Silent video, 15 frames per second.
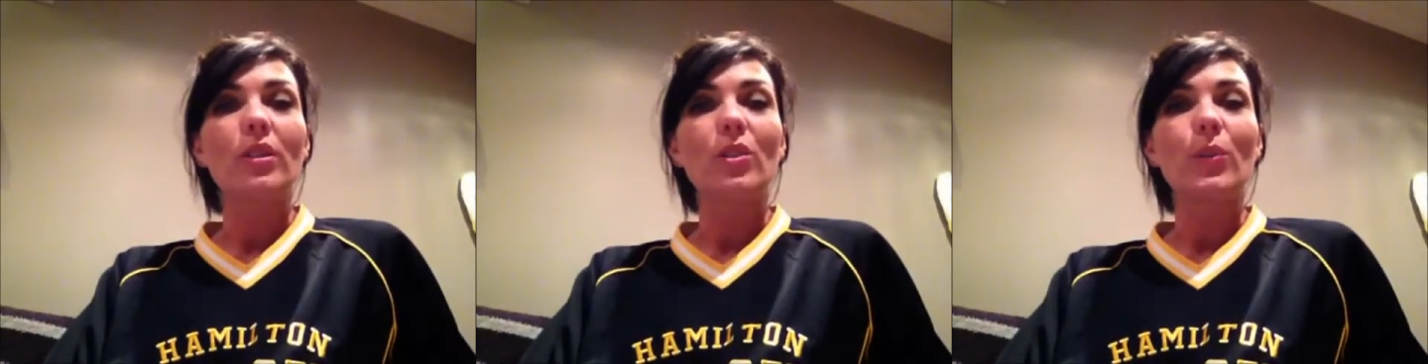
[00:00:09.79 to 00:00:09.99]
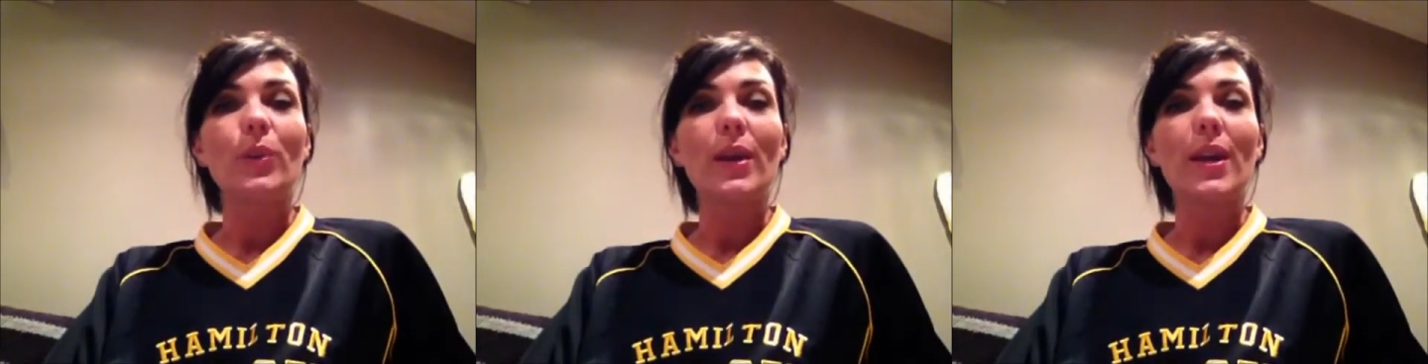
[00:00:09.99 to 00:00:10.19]

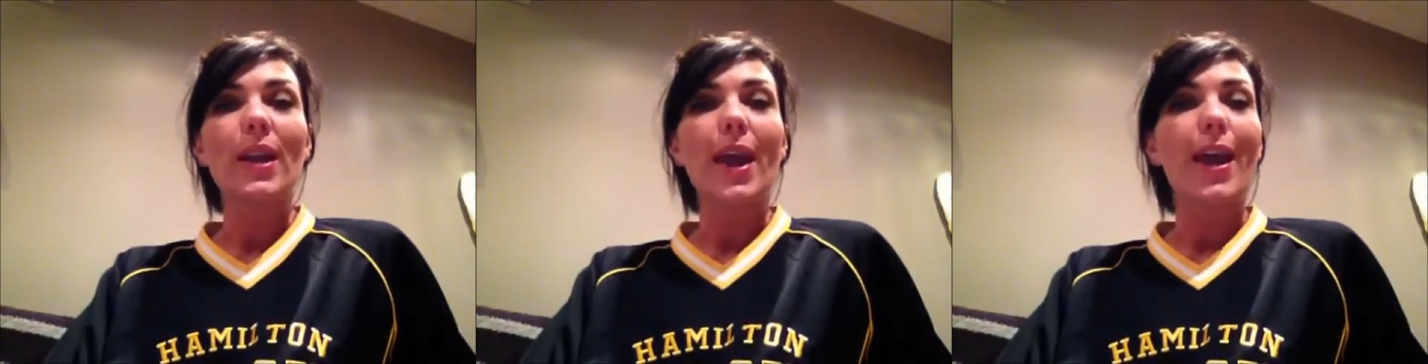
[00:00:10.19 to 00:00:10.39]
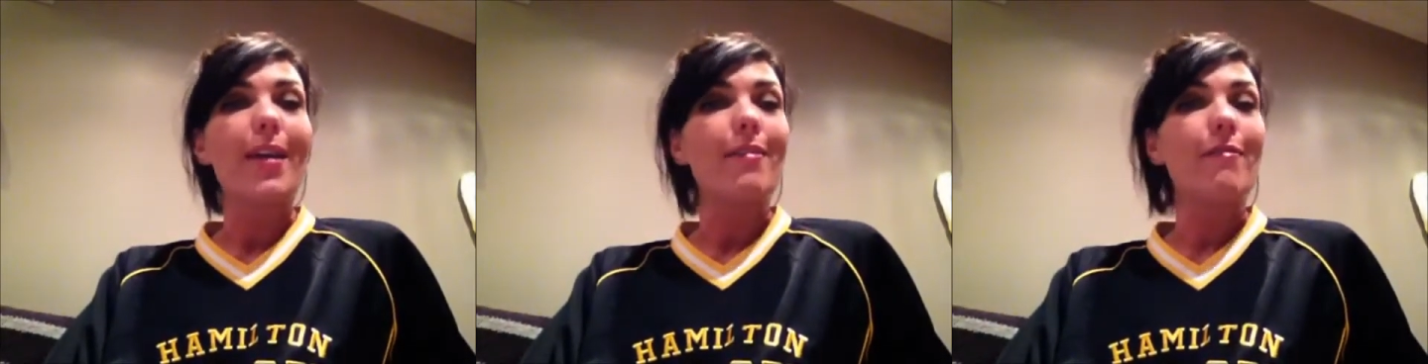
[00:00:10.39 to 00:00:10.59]
sweet,
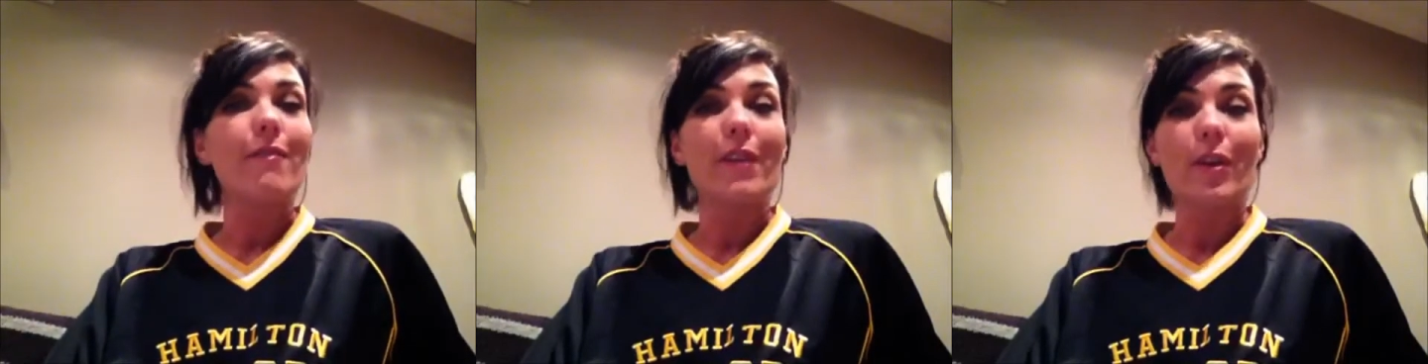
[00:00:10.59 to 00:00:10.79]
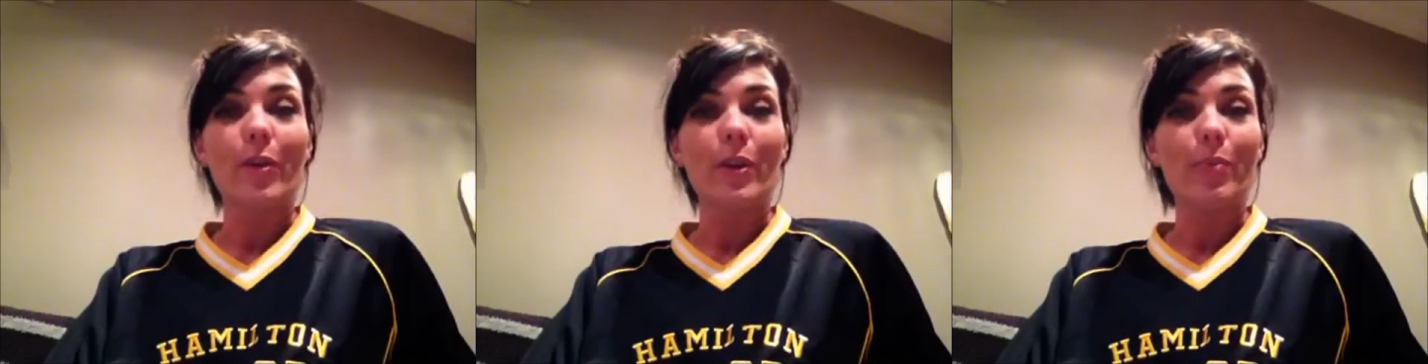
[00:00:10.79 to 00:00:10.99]
and
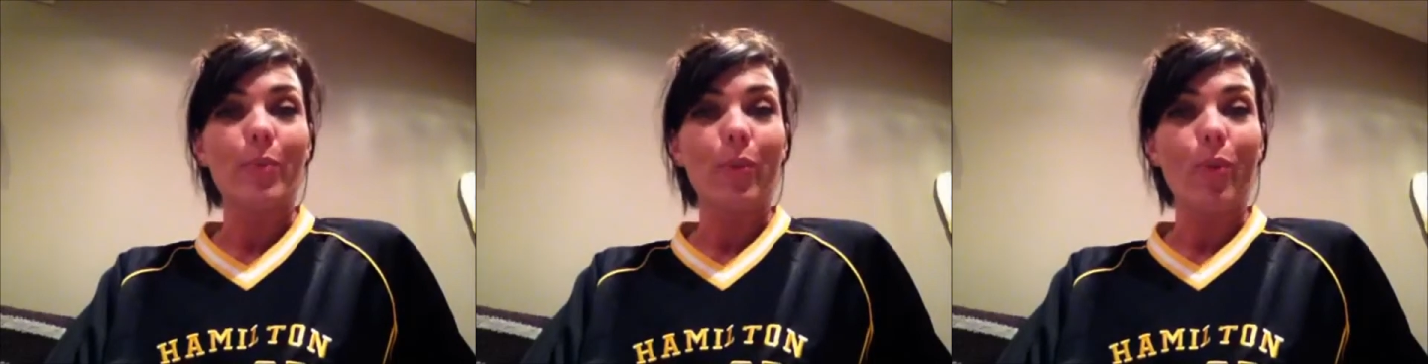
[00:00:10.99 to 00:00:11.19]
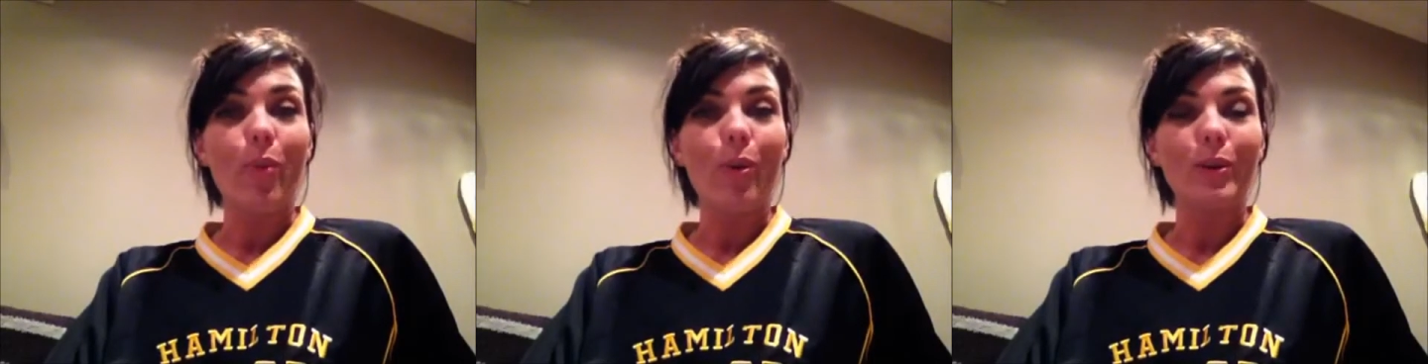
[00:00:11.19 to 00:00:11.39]
very
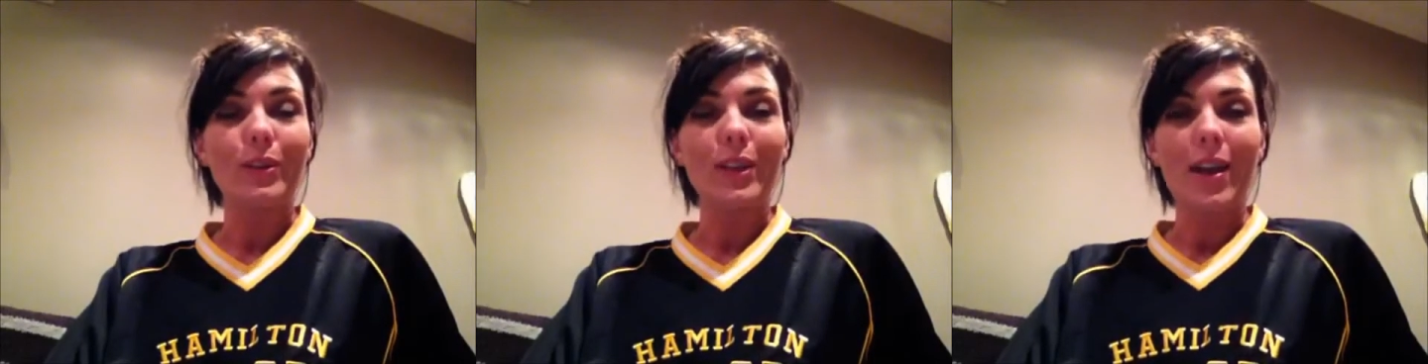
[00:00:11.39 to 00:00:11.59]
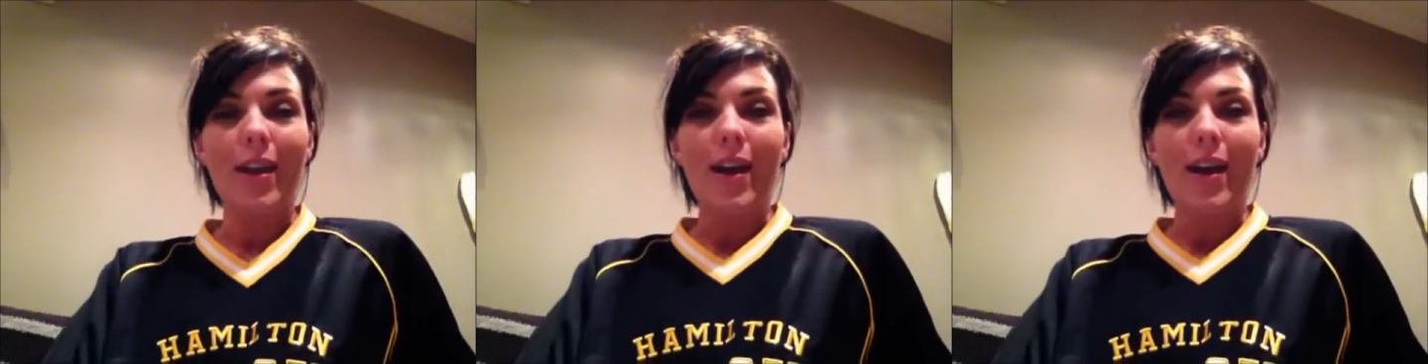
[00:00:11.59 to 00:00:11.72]
bold.